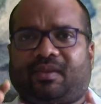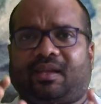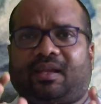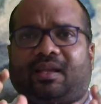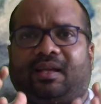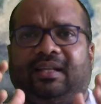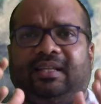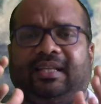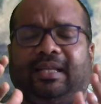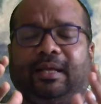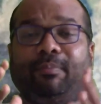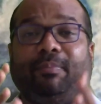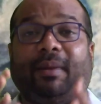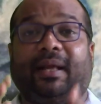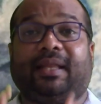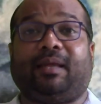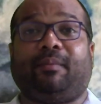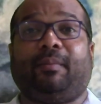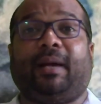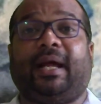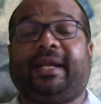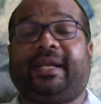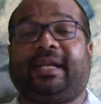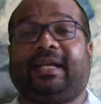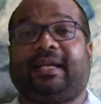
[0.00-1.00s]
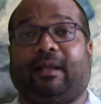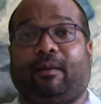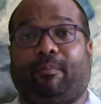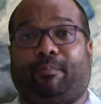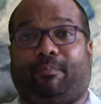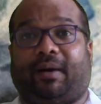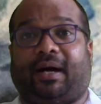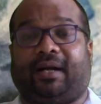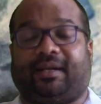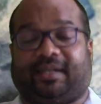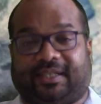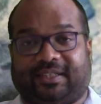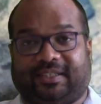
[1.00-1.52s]
the mathematical
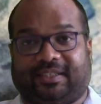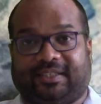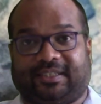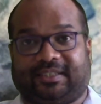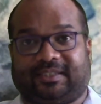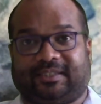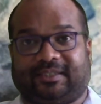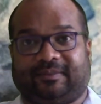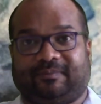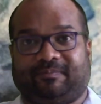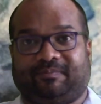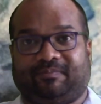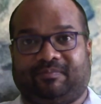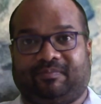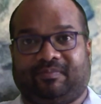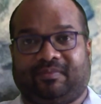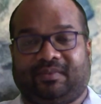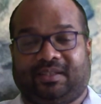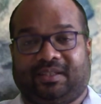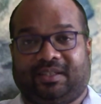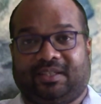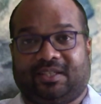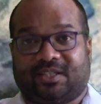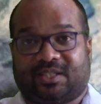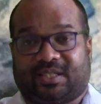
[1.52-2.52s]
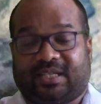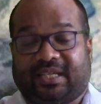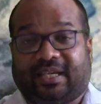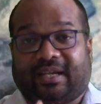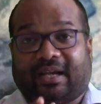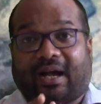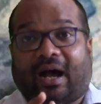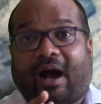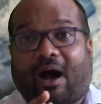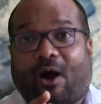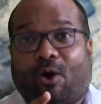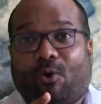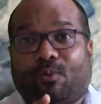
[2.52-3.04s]
part in it. See
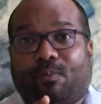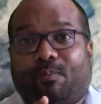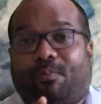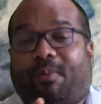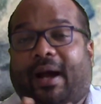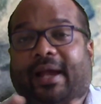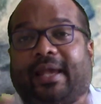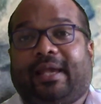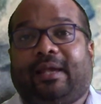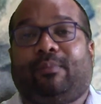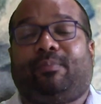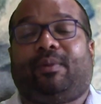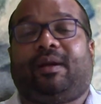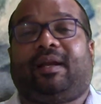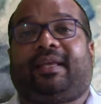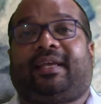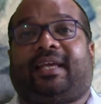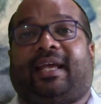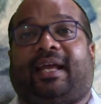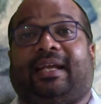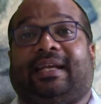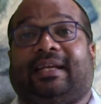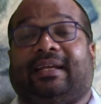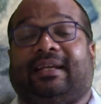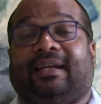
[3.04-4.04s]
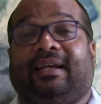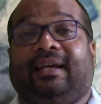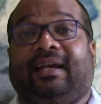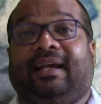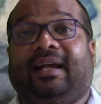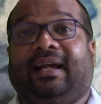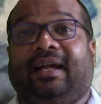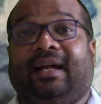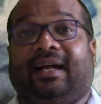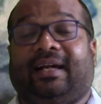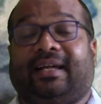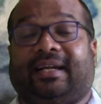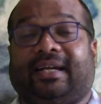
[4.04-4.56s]
how Bible can
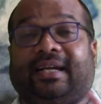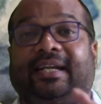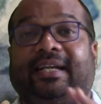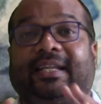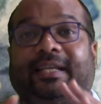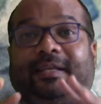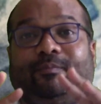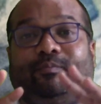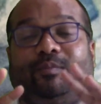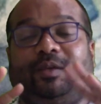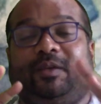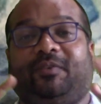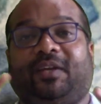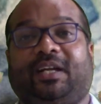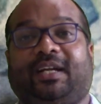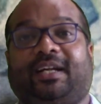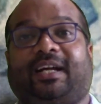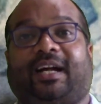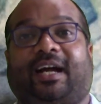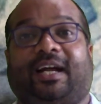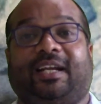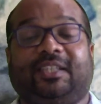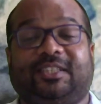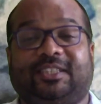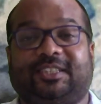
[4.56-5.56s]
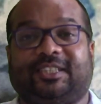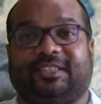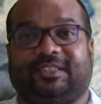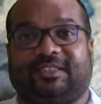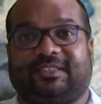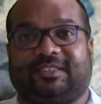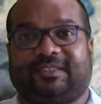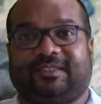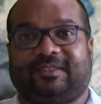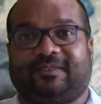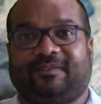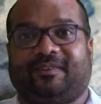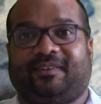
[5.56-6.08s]
redeem even
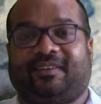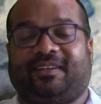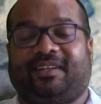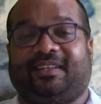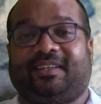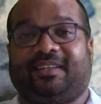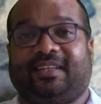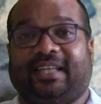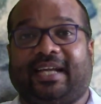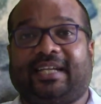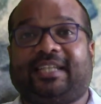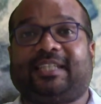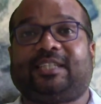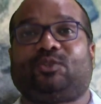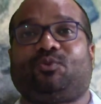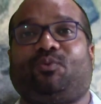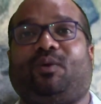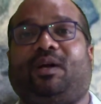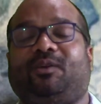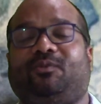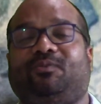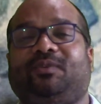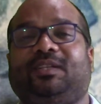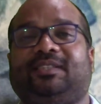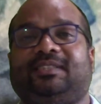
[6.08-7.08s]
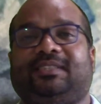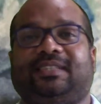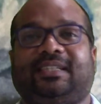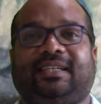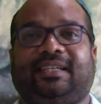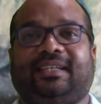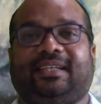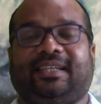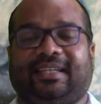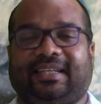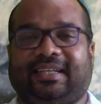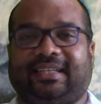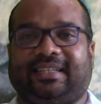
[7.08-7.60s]
cultures. That is what we
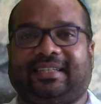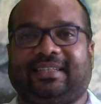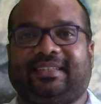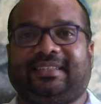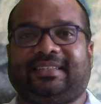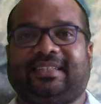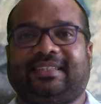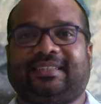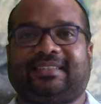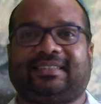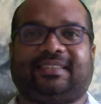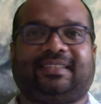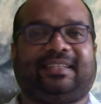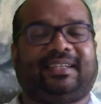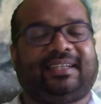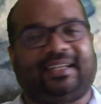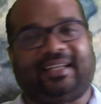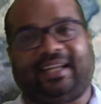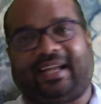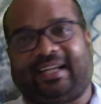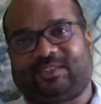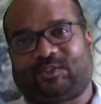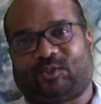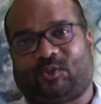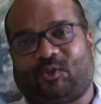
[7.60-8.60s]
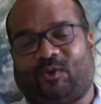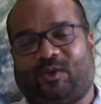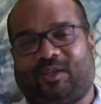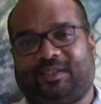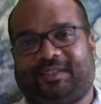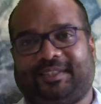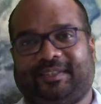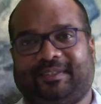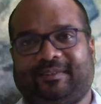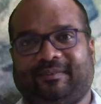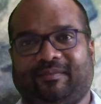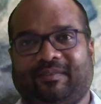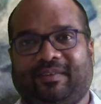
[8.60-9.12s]
see it in this
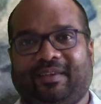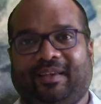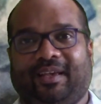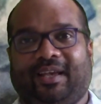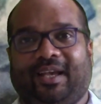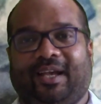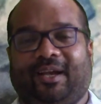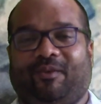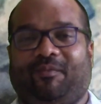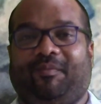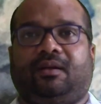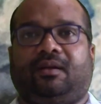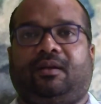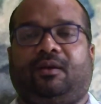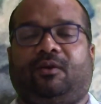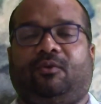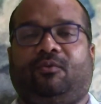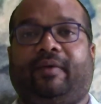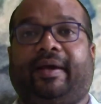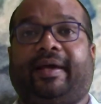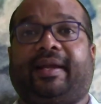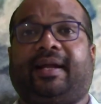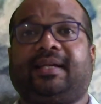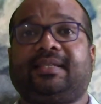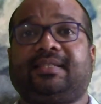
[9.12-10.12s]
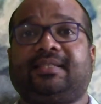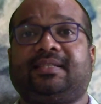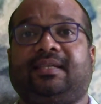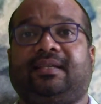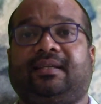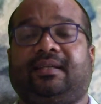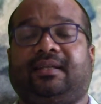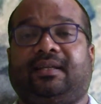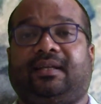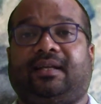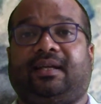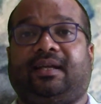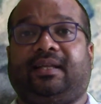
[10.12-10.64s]
astrology.
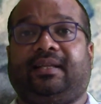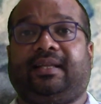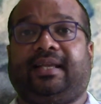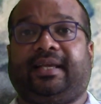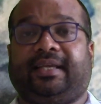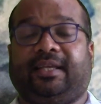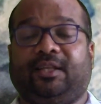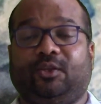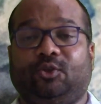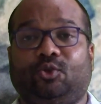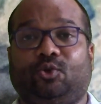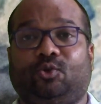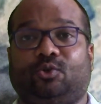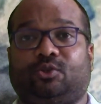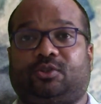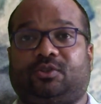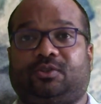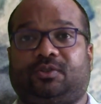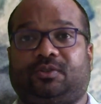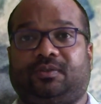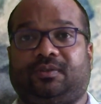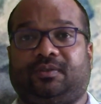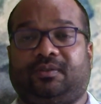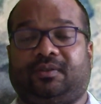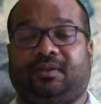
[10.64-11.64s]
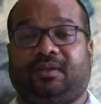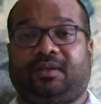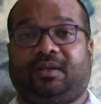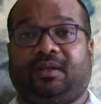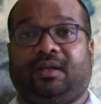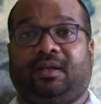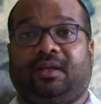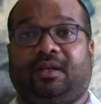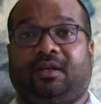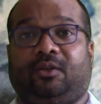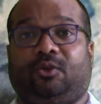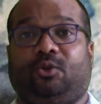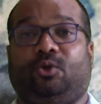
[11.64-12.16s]
Whereas the Hindus,
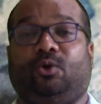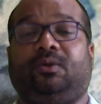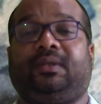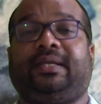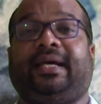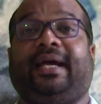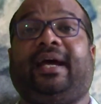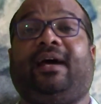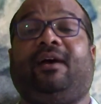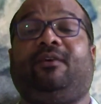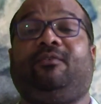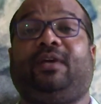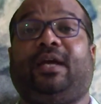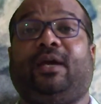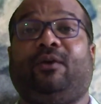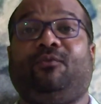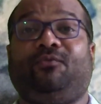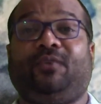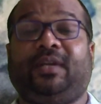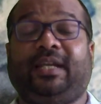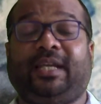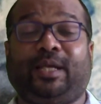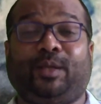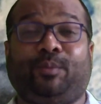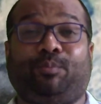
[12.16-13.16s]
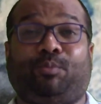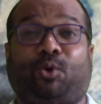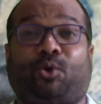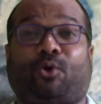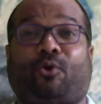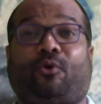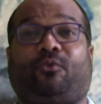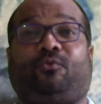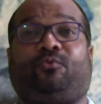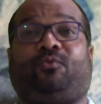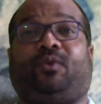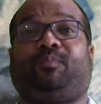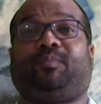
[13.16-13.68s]
though they have heavily
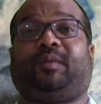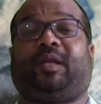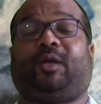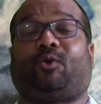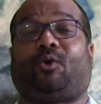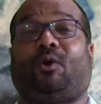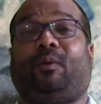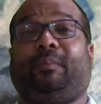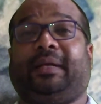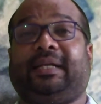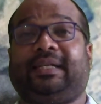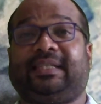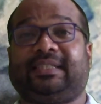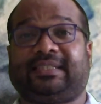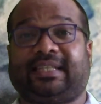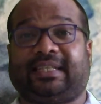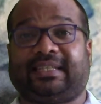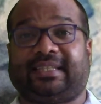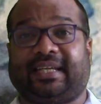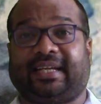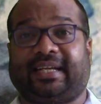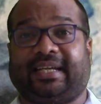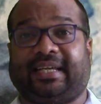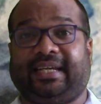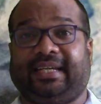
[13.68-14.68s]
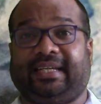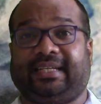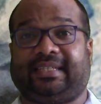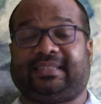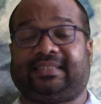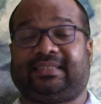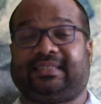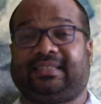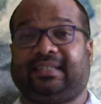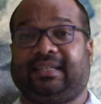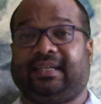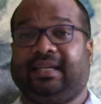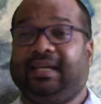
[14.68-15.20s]
borrowed from the Romans and the Greeks